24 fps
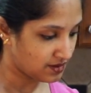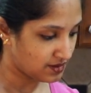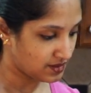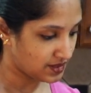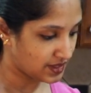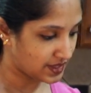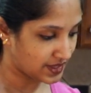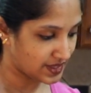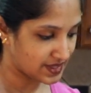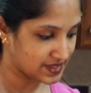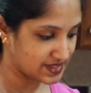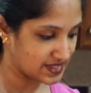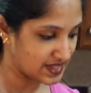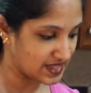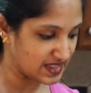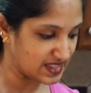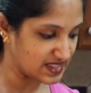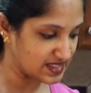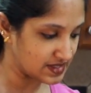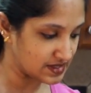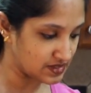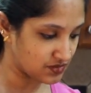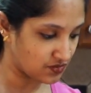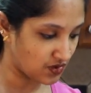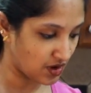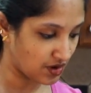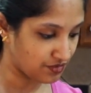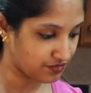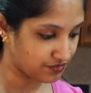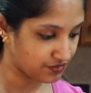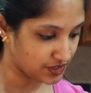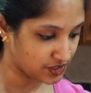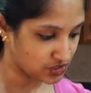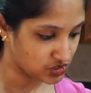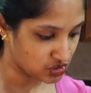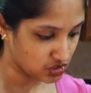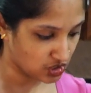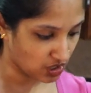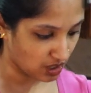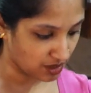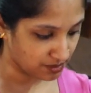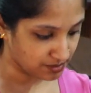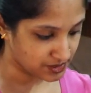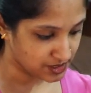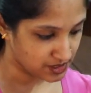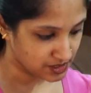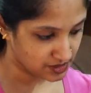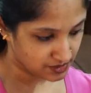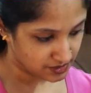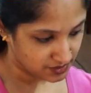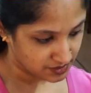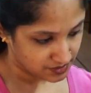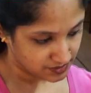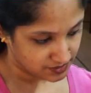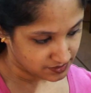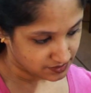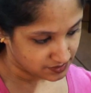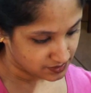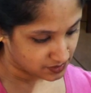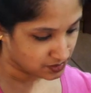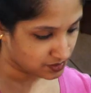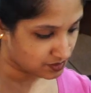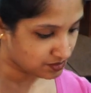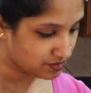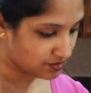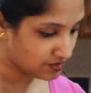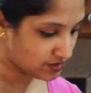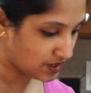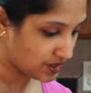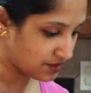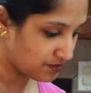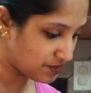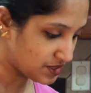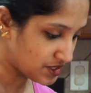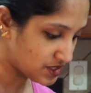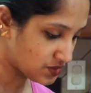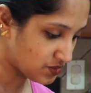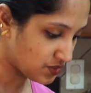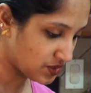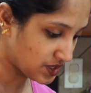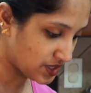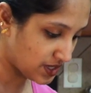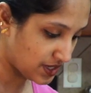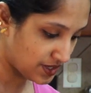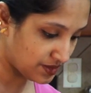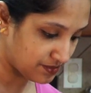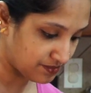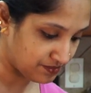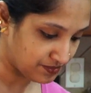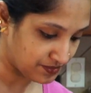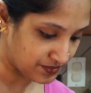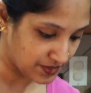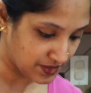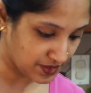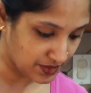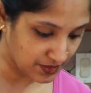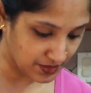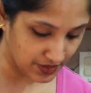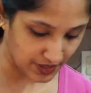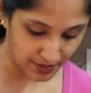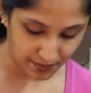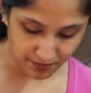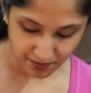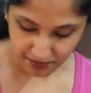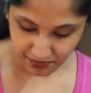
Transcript: Like I said, this is roughly chopped. Oop, I missed one guy. Okay.